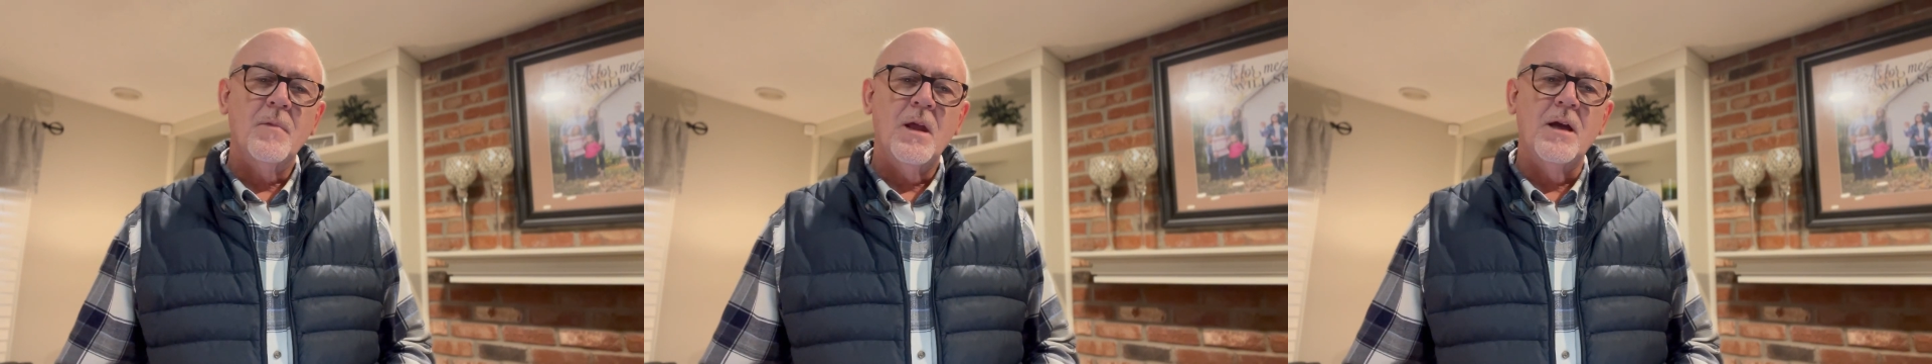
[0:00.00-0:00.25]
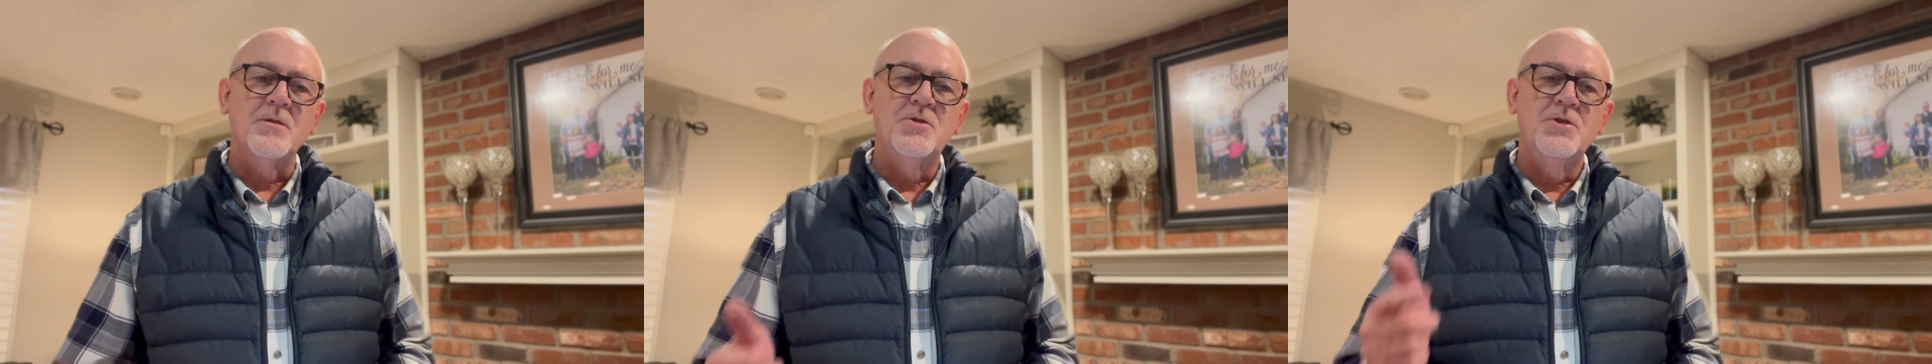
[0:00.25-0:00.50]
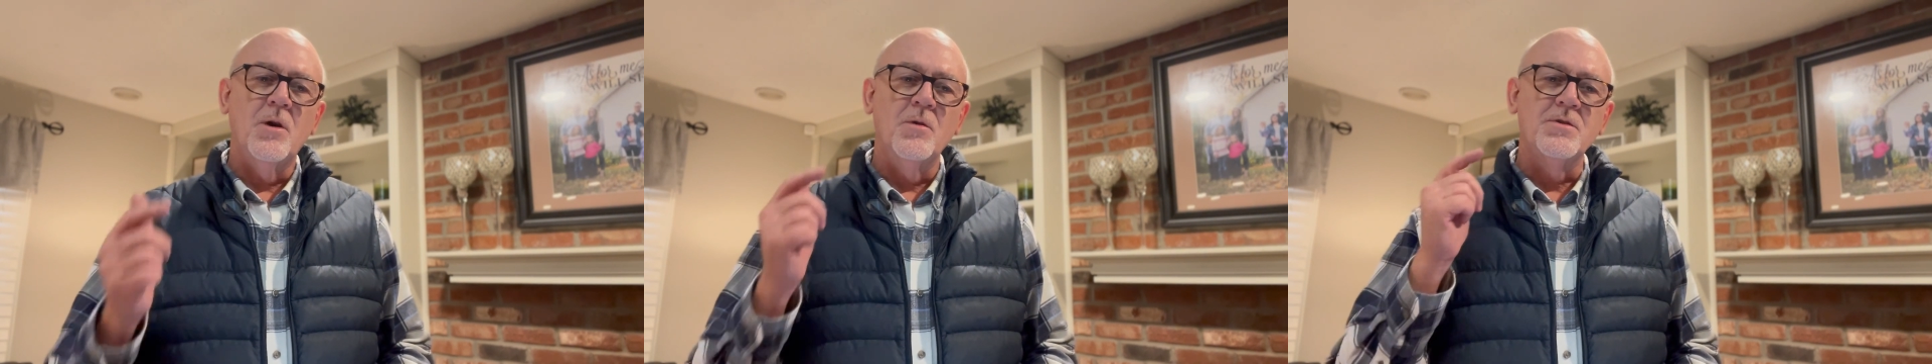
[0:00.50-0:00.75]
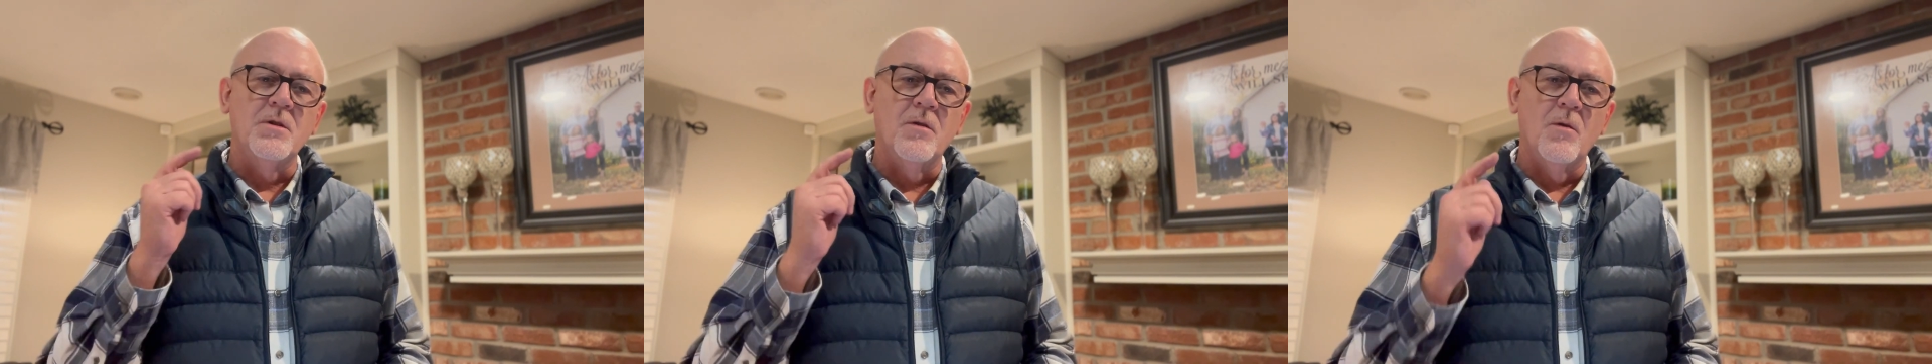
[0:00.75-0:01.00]
has
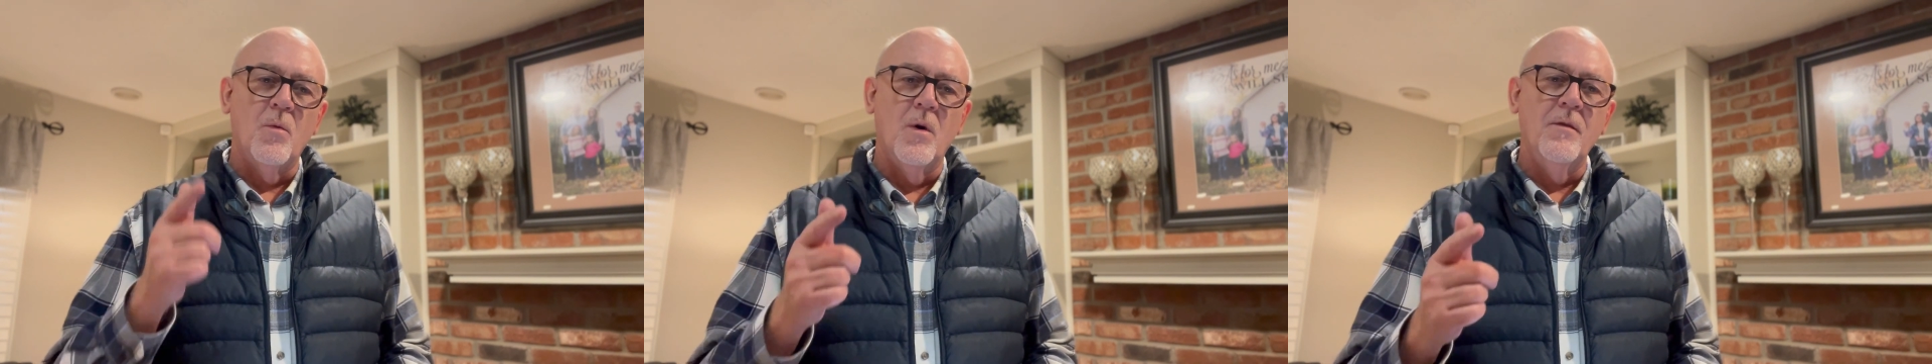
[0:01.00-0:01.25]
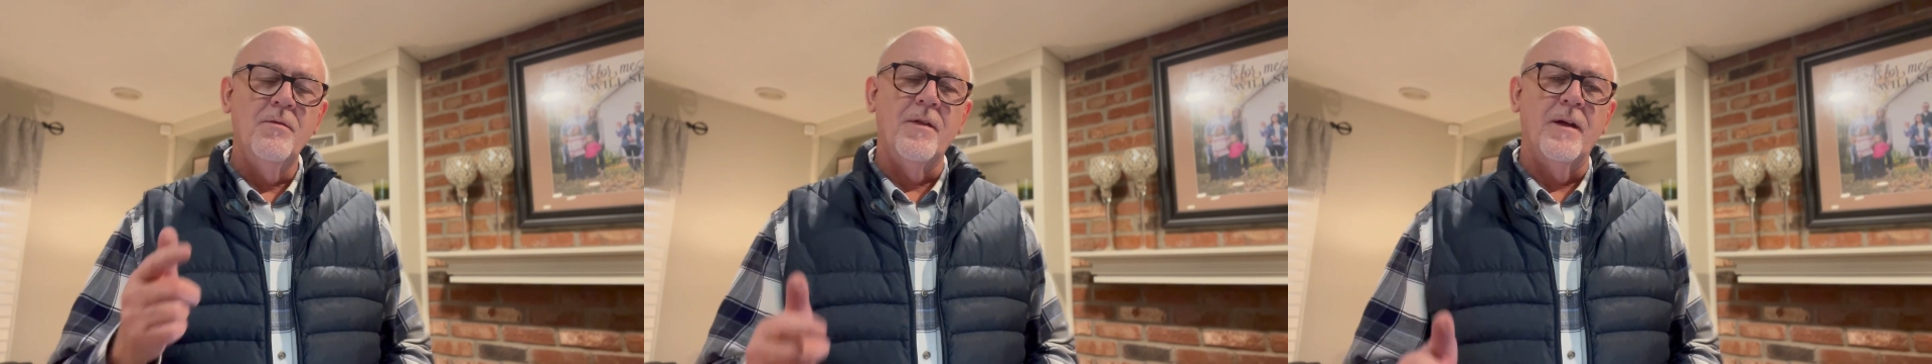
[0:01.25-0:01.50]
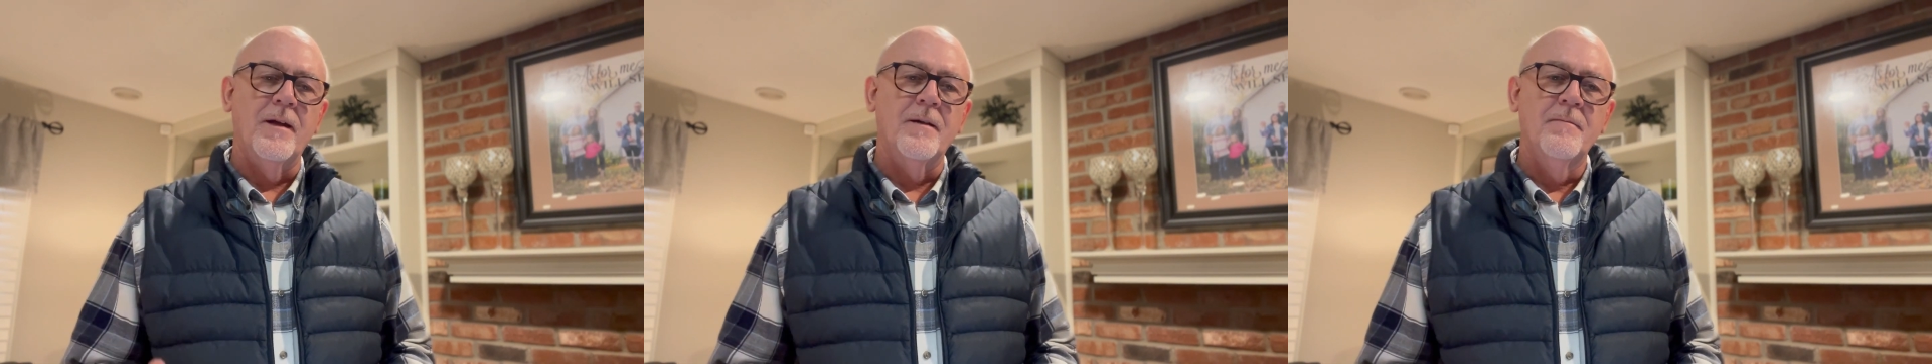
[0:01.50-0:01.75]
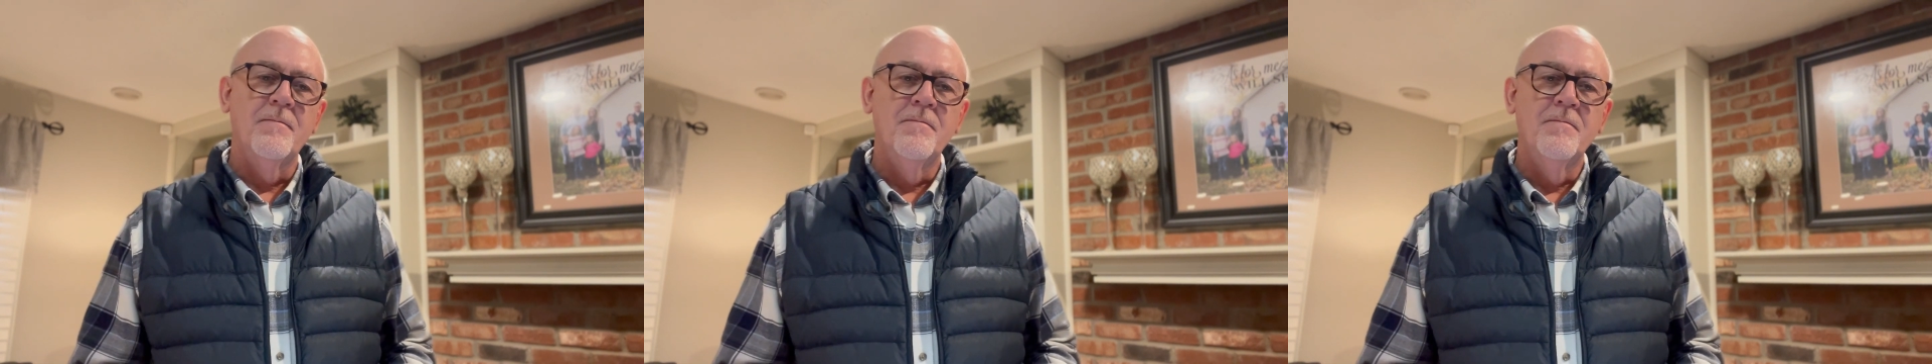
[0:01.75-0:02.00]
chosen the one
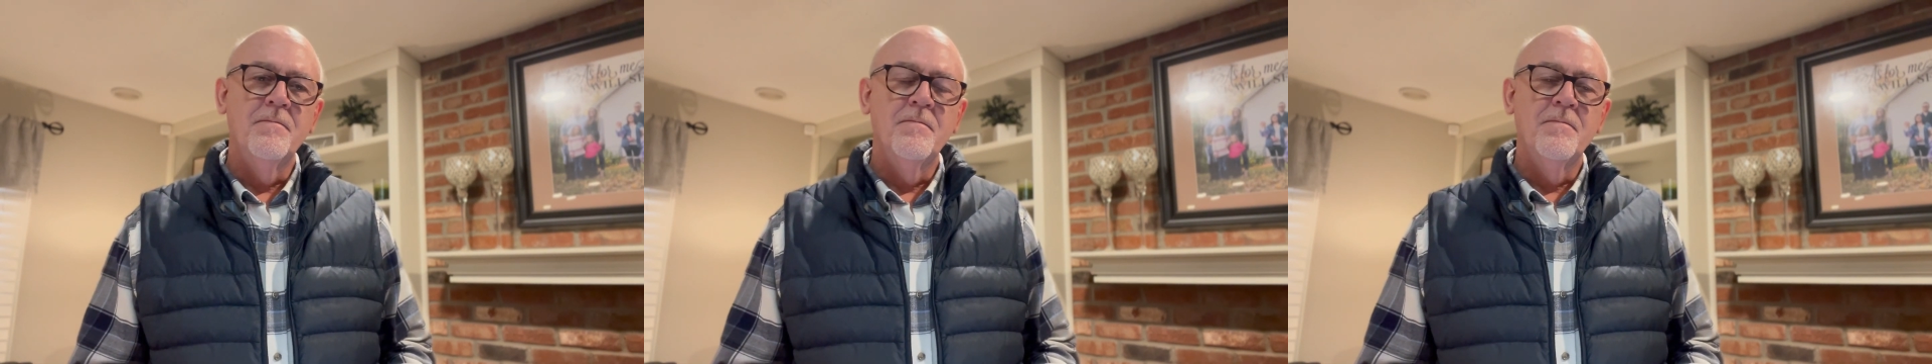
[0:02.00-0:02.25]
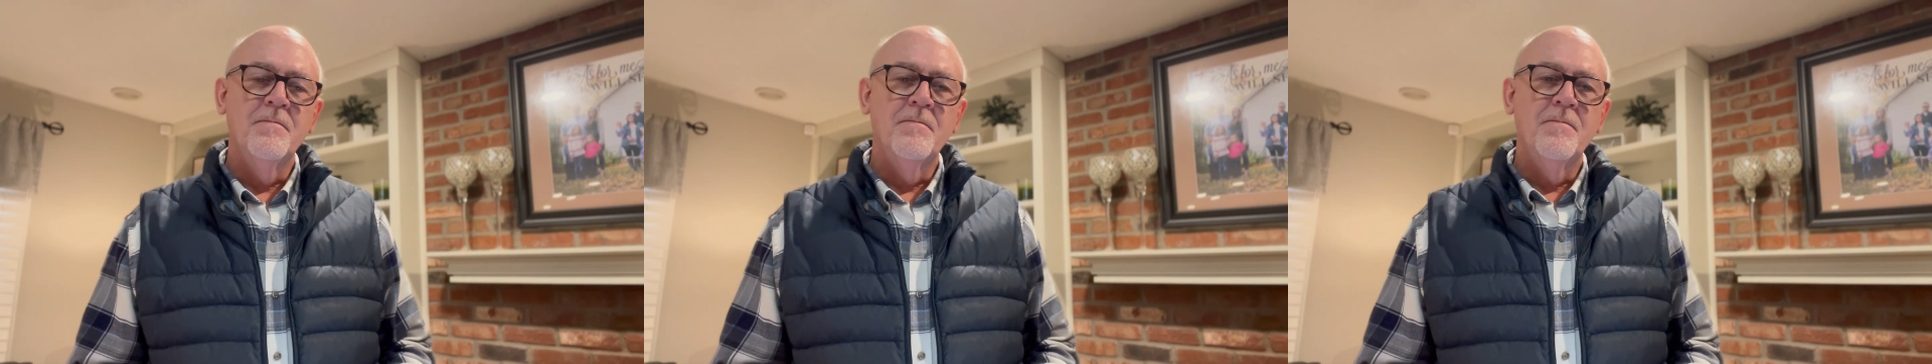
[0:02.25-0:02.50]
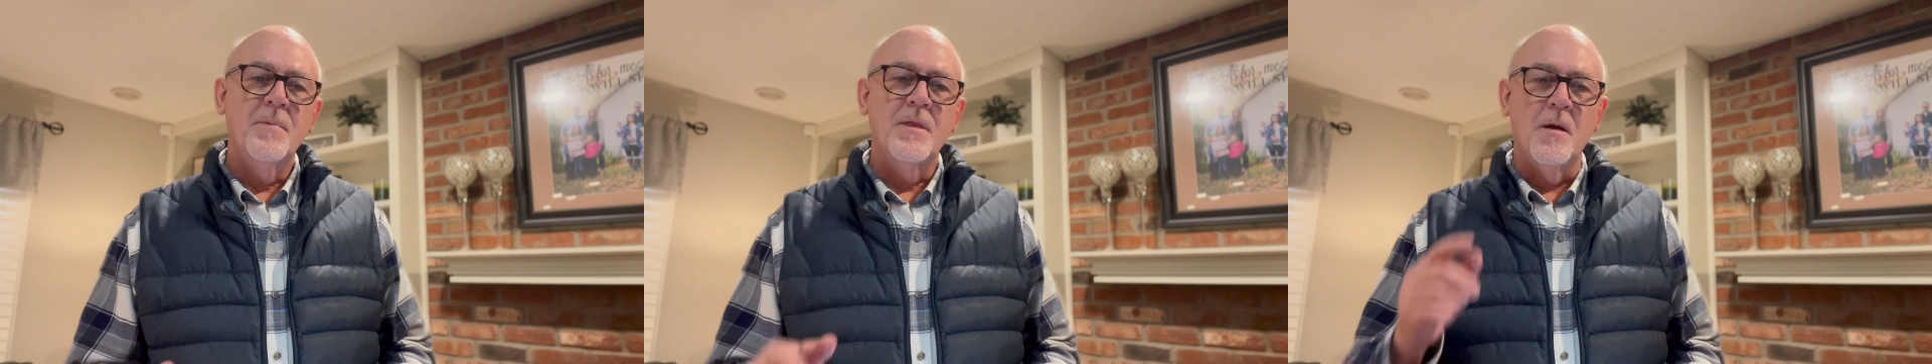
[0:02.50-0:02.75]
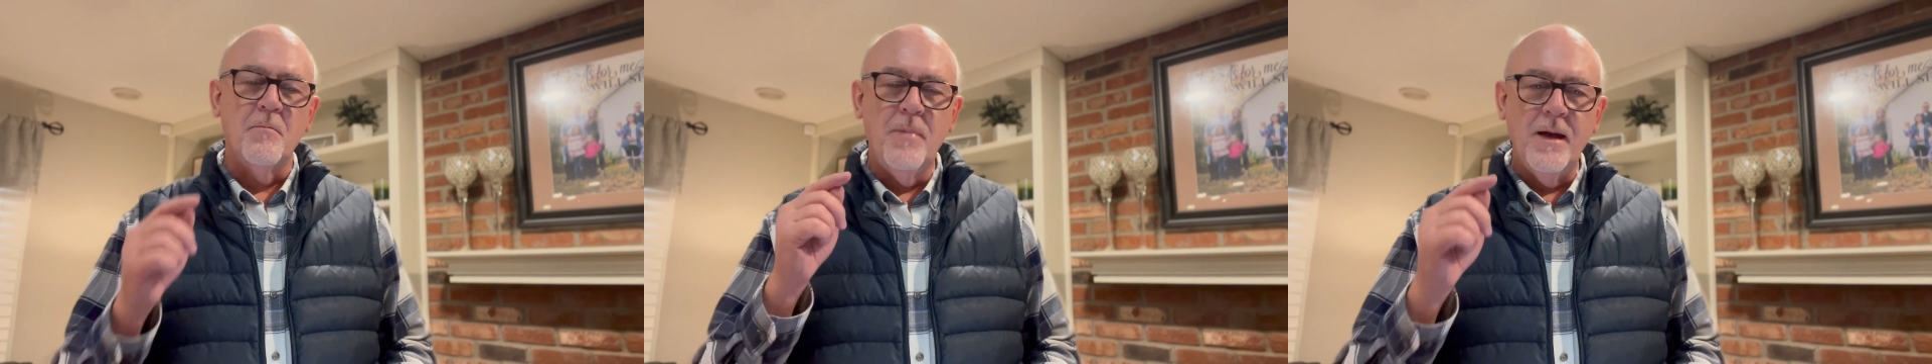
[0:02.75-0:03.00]
thing,
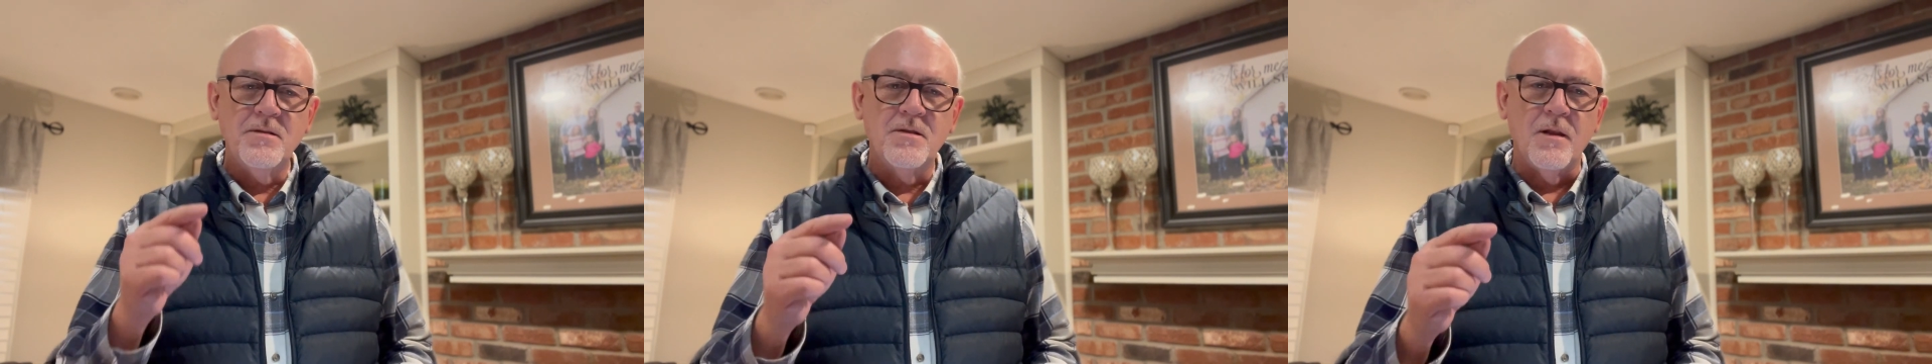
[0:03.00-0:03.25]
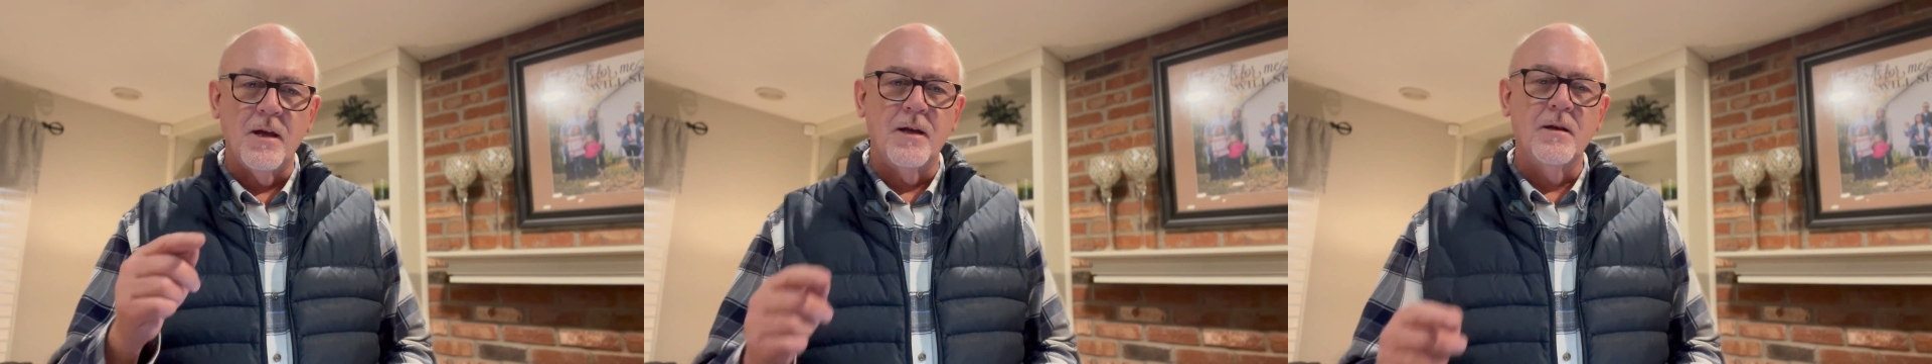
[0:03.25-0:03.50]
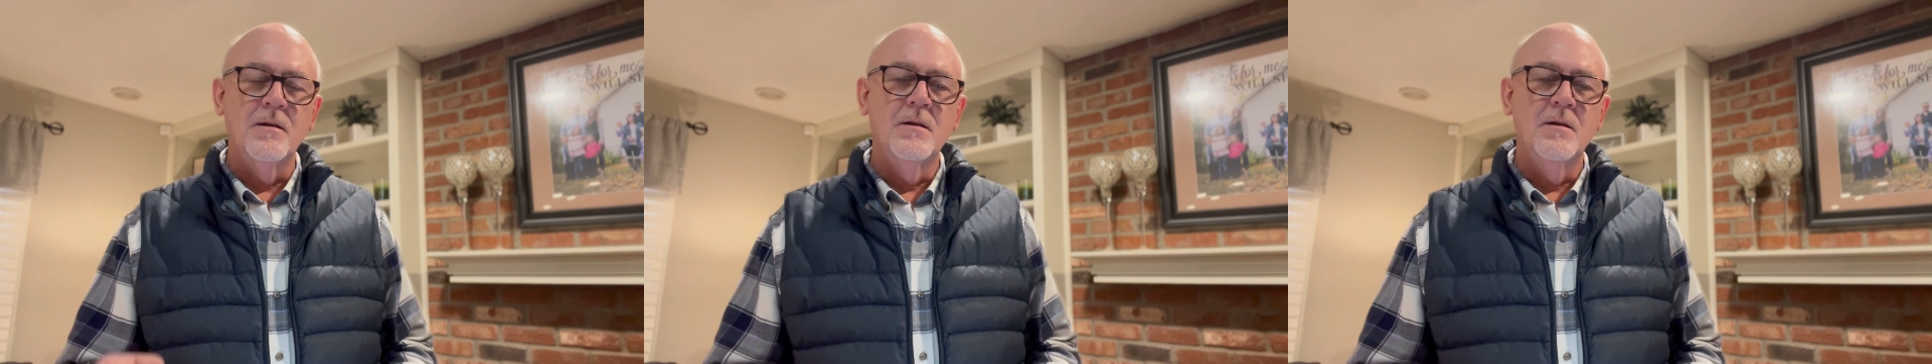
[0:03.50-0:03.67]
the best thing."